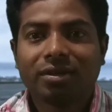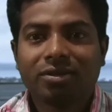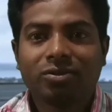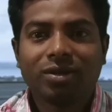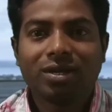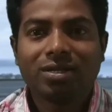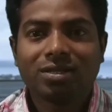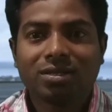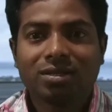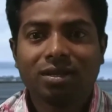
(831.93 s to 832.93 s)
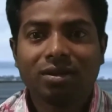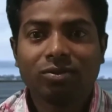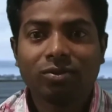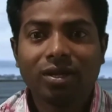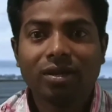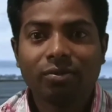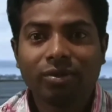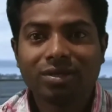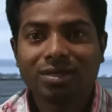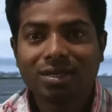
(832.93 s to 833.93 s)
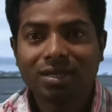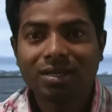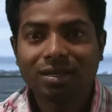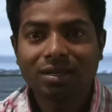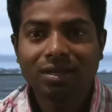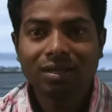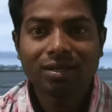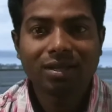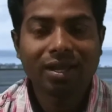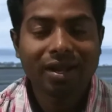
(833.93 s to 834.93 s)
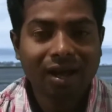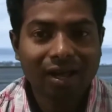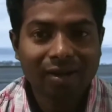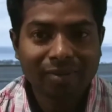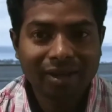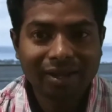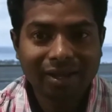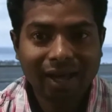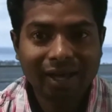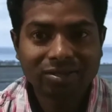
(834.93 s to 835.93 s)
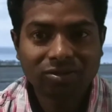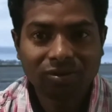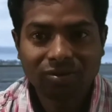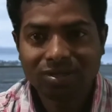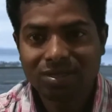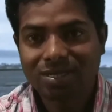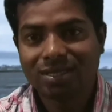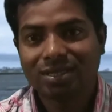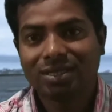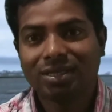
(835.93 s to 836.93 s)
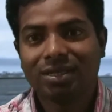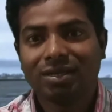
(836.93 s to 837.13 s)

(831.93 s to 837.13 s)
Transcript: Students, today we see there are many archaeologists,